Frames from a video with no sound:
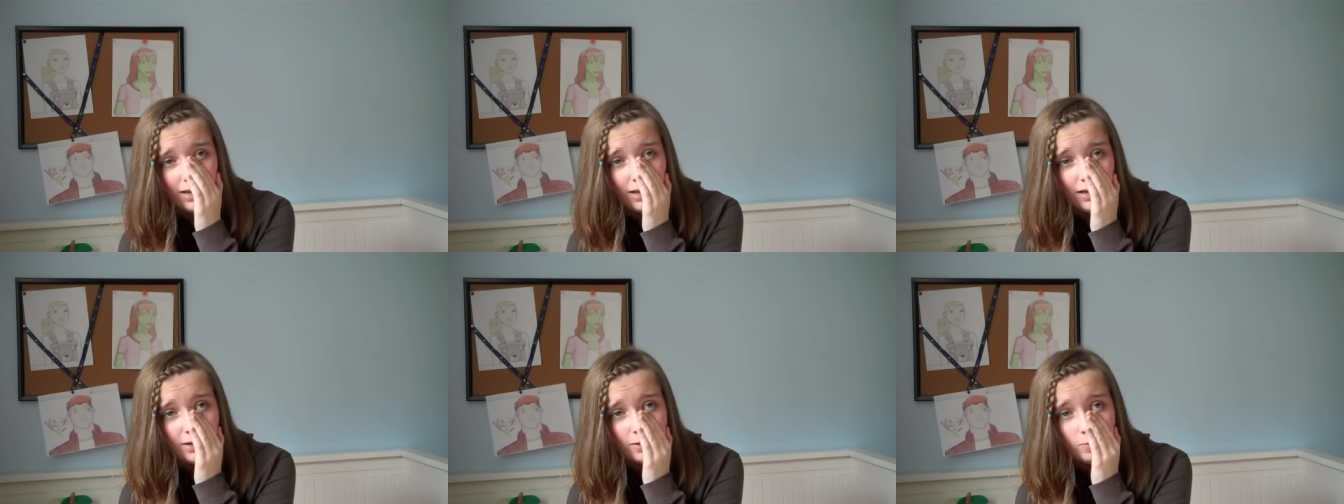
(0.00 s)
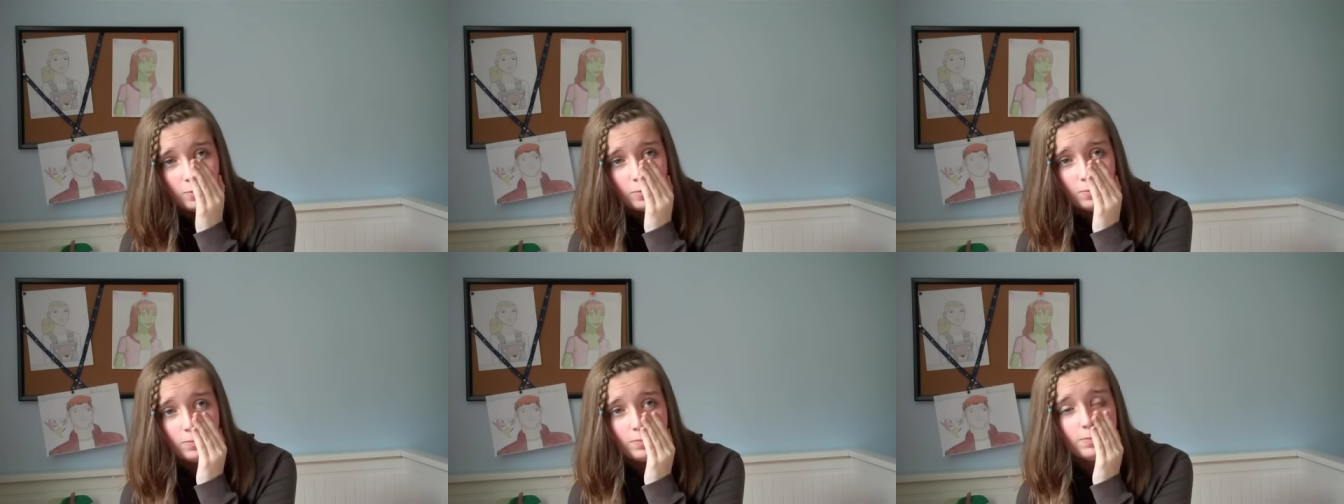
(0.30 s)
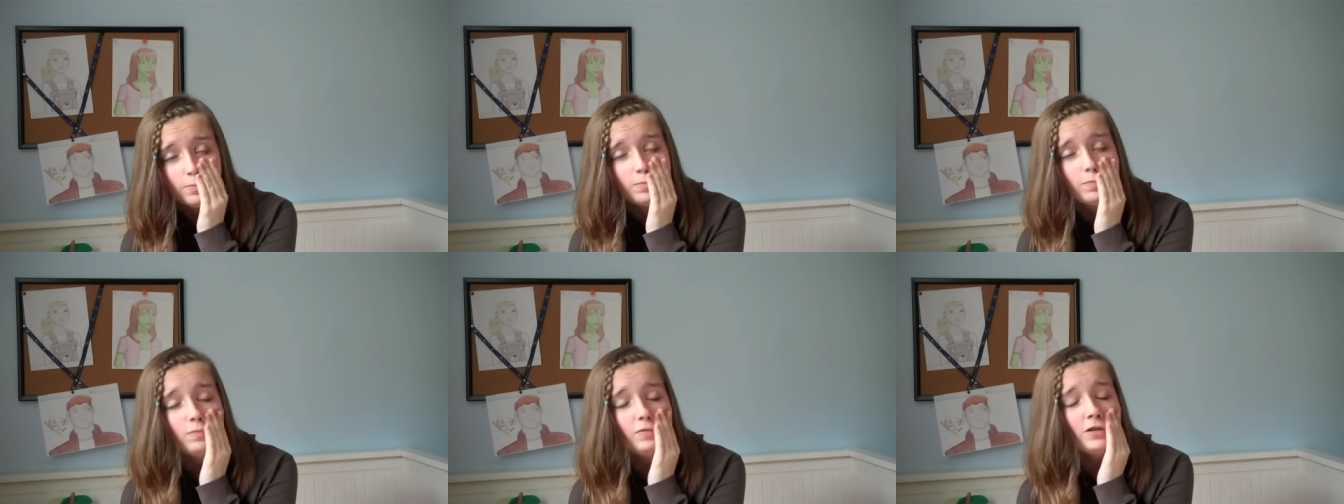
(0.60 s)
And
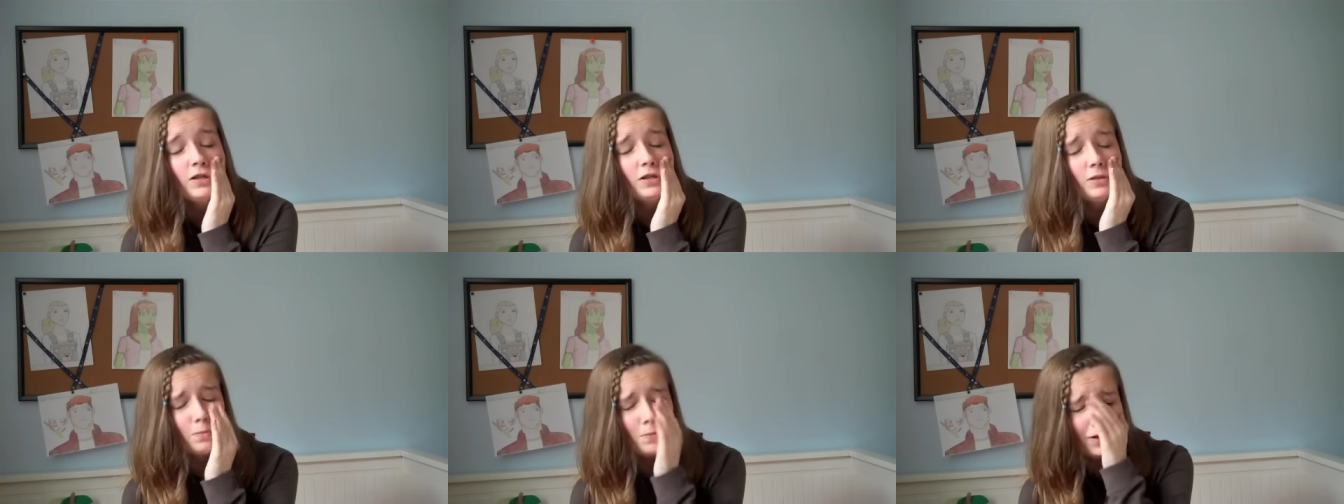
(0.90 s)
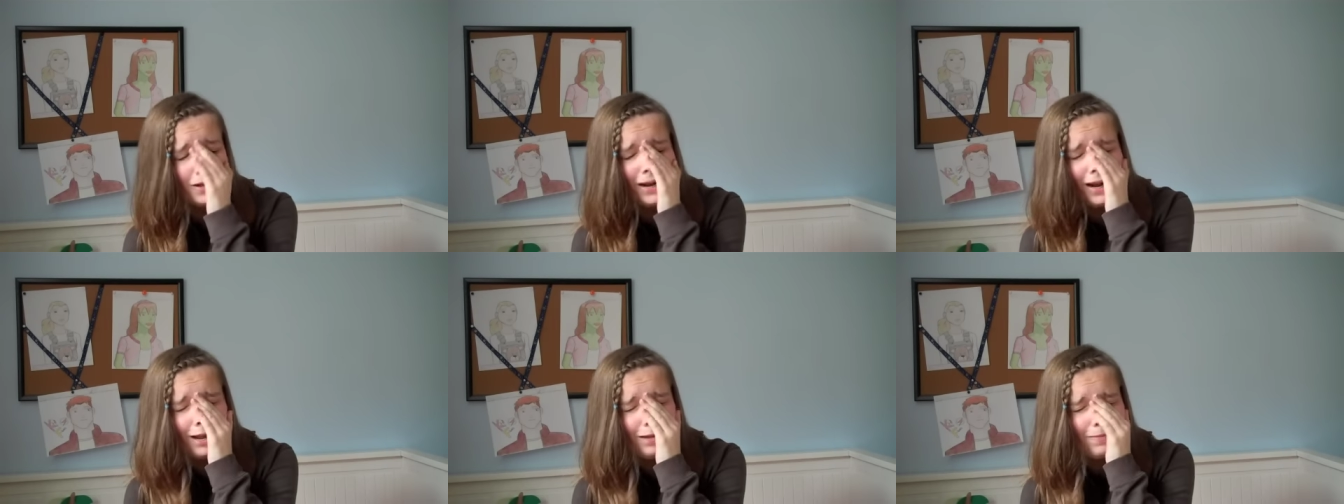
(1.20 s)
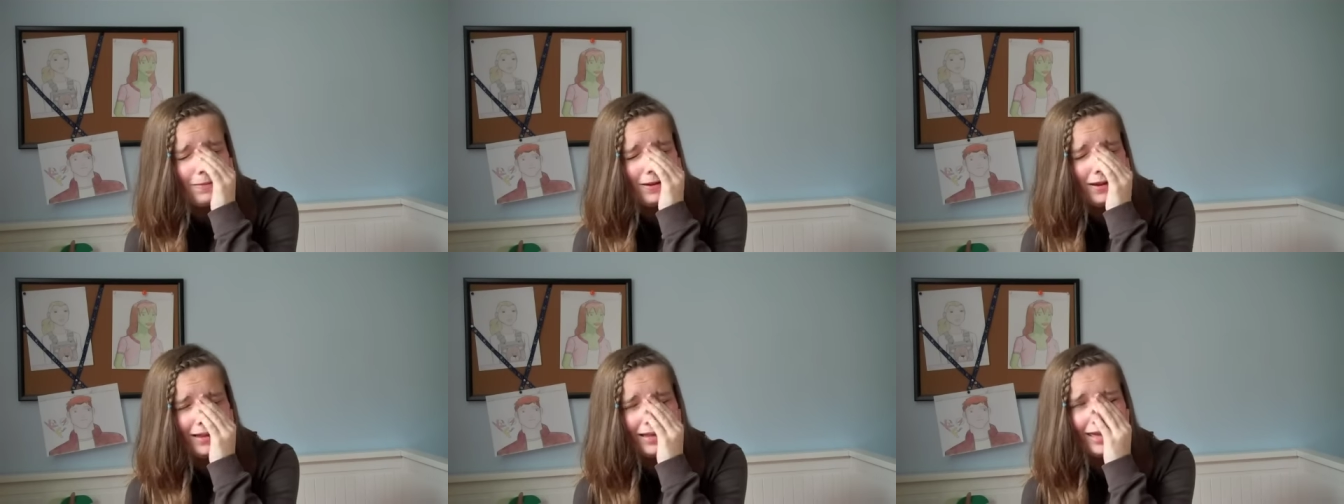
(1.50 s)
just what
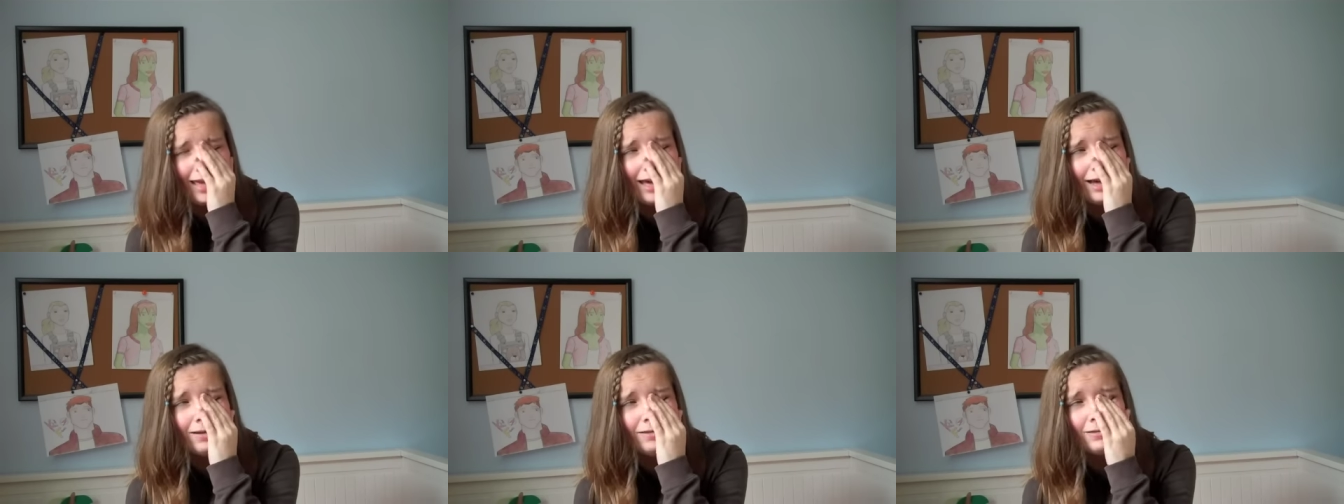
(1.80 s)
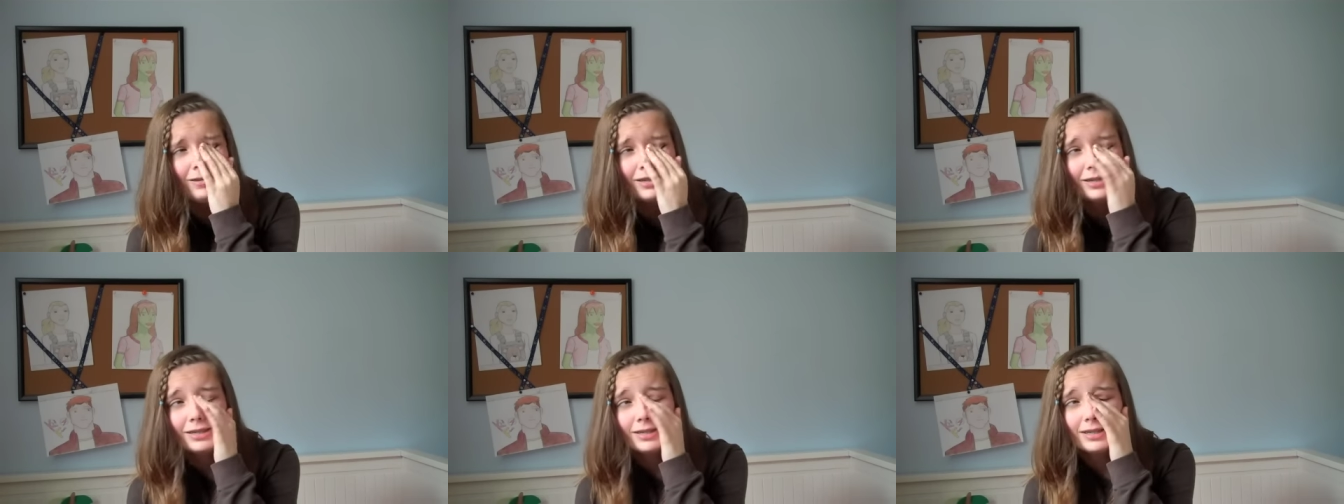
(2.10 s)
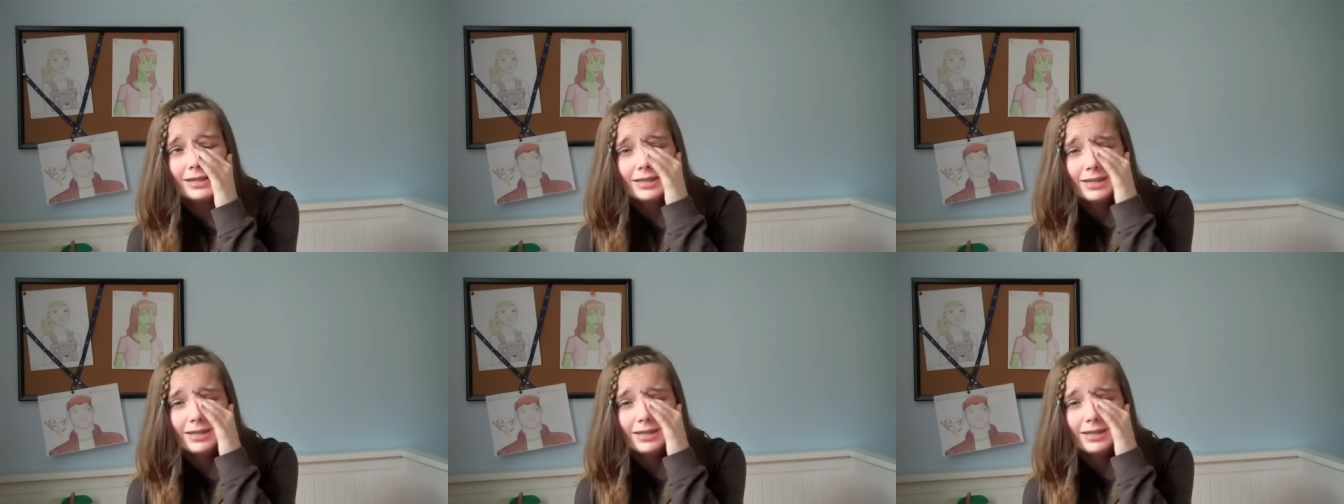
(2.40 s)
happened to Kaldur?